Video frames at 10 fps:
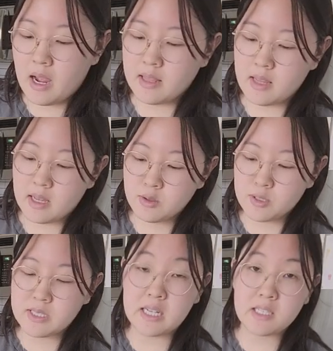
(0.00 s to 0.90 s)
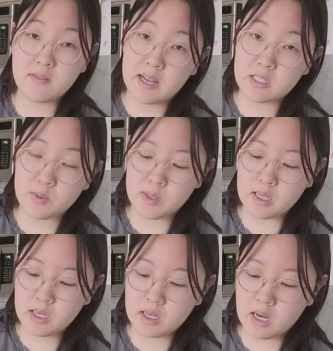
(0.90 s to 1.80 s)
And then towards the end of last
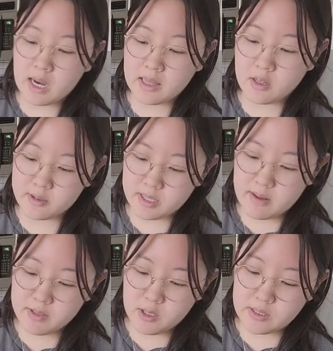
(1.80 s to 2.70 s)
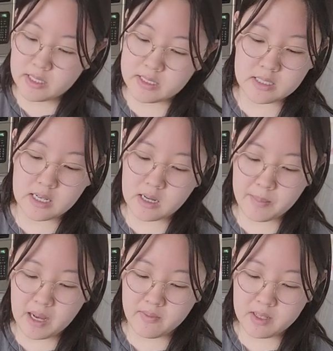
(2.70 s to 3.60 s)
week, I thought I was gonna have toast and I didn't end
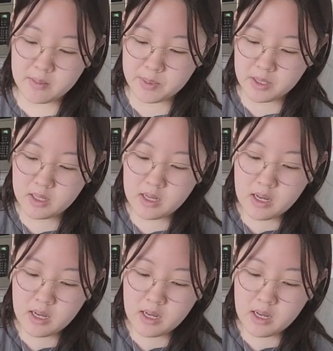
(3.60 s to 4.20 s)
up having it, but